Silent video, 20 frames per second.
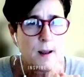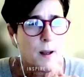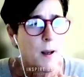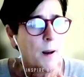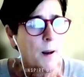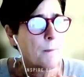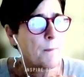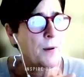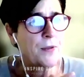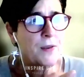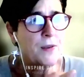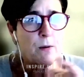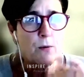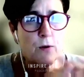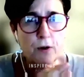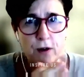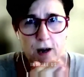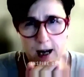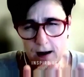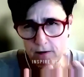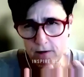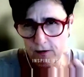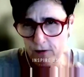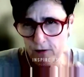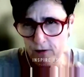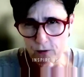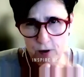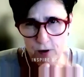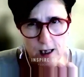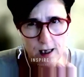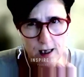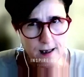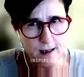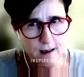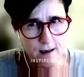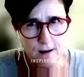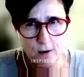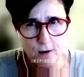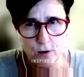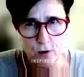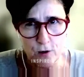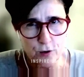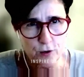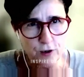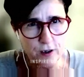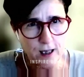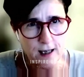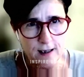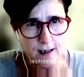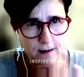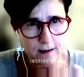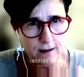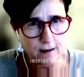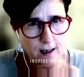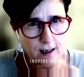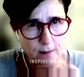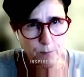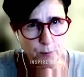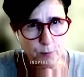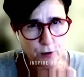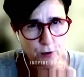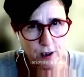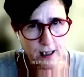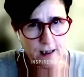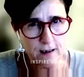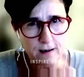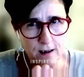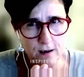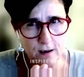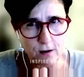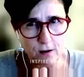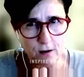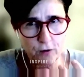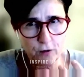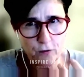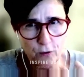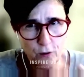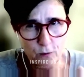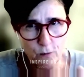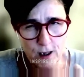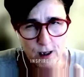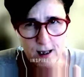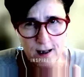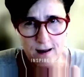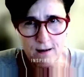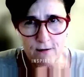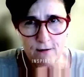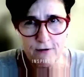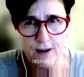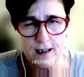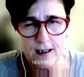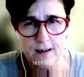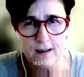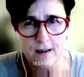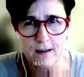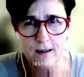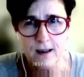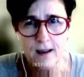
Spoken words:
But they were never really good at protecting us from being infected.